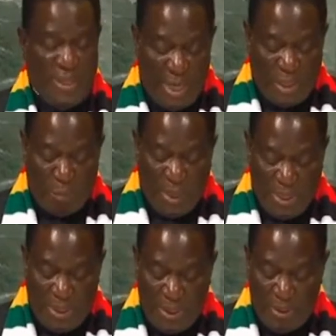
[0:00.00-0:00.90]
debt
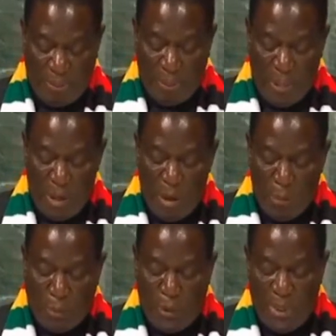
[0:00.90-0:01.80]
burden,
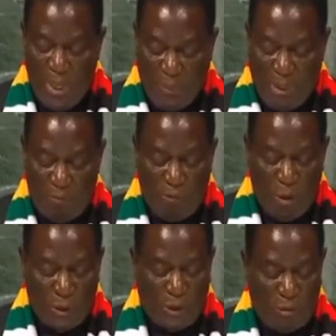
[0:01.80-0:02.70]
prohibitive
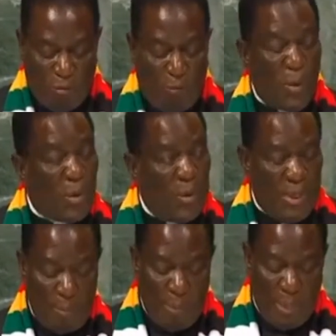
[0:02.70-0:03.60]
cost of
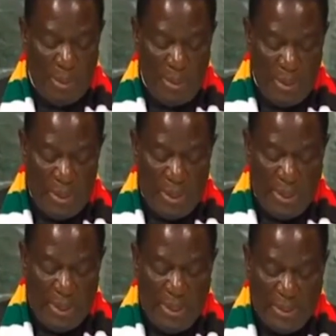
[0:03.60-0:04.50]
borrowing,
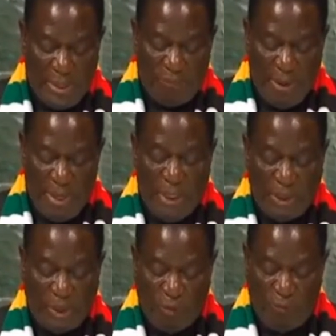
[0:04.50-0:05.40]
illicit
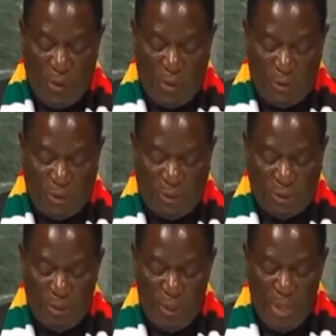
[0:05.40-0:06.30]
financial
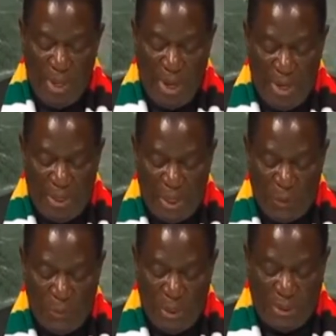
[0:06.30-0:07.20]
flows, and
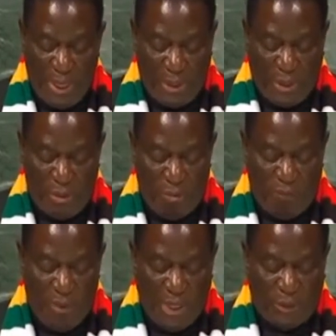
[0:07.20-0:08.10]
exploitation
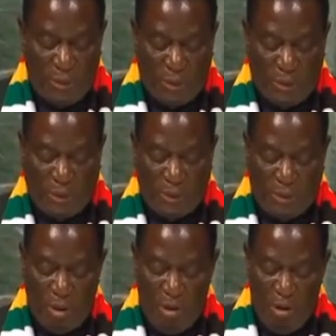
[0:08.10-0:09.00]
of natural
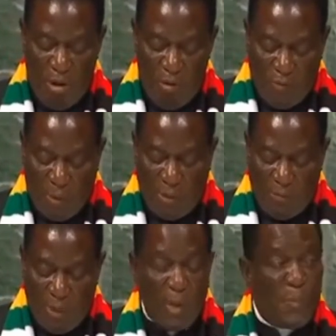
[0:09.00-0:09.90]
resources from
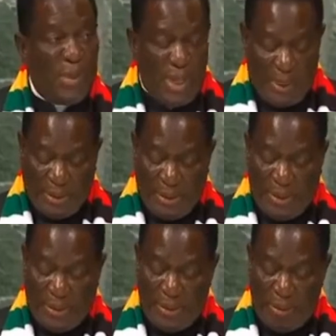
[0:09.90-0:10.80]
developing
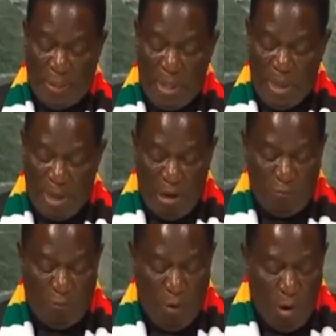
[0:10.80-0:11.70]
countries
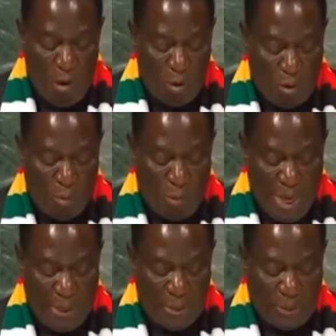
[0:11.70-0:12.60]
have all
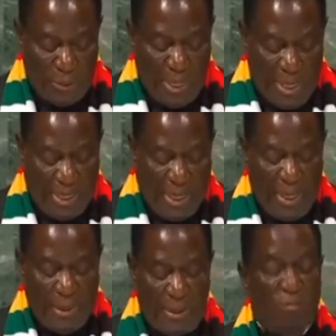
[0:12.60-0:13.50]
combined to
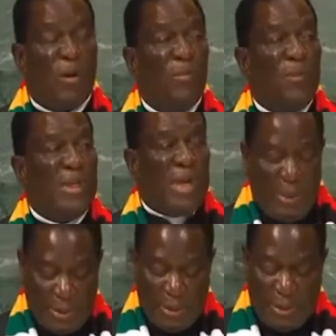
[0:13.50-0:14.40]
relegate developing
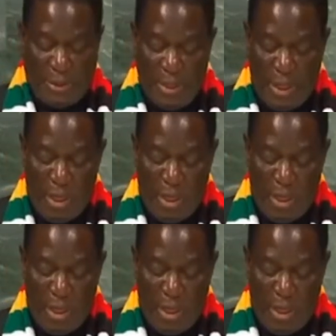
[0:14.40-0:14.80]
countries